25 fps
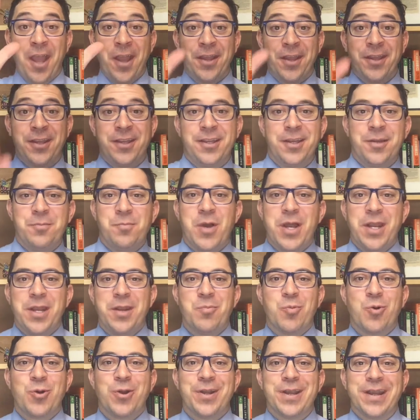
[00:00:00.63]
Good Monday
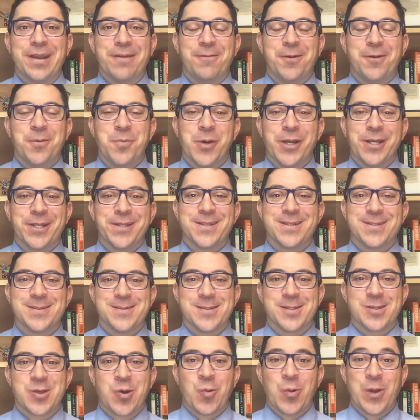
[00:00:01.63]
morning, everybody. This
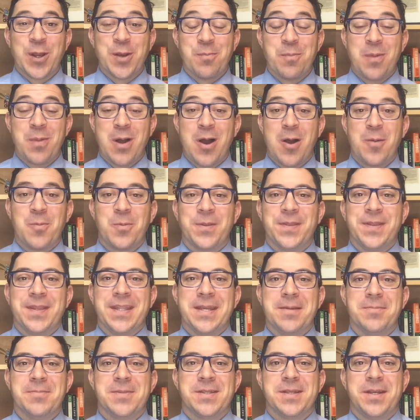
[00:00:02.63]
is Quinn Baum with
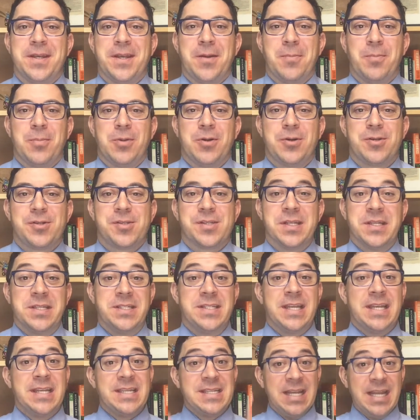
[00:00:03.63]
Names and Numbers, and
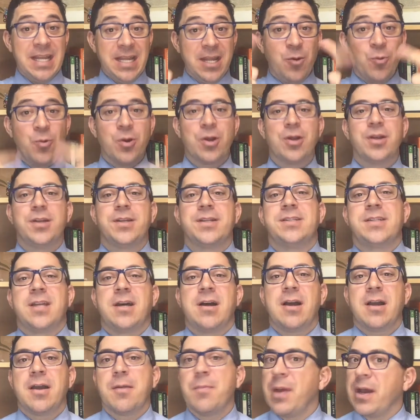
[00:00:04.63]
today I wanted to
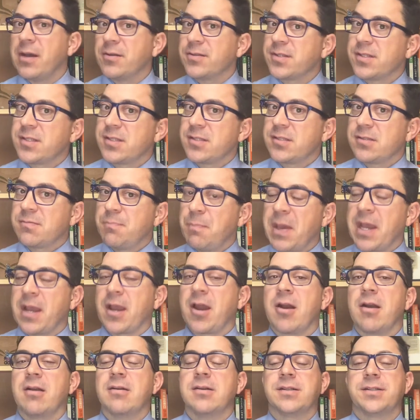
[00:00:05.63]
talk about spec
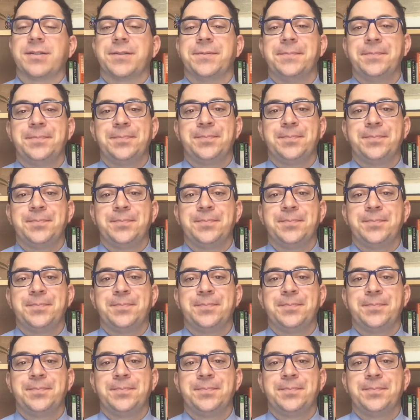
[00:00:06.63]
art.